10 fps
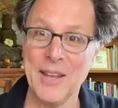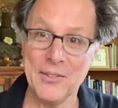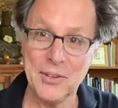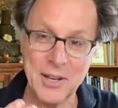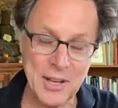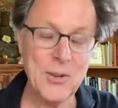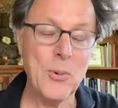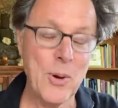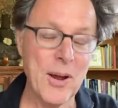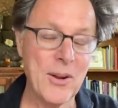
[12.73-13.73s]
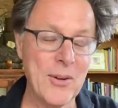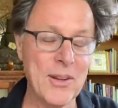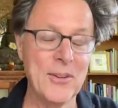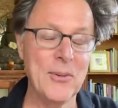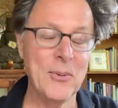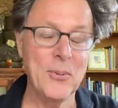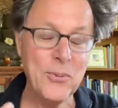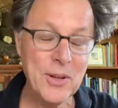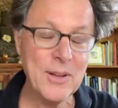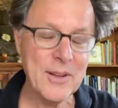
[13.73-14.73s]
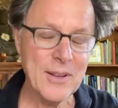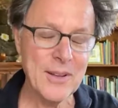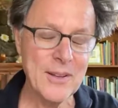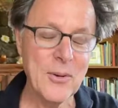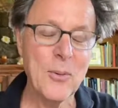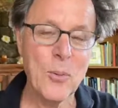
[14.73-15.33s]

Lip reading: It's an inquiry into really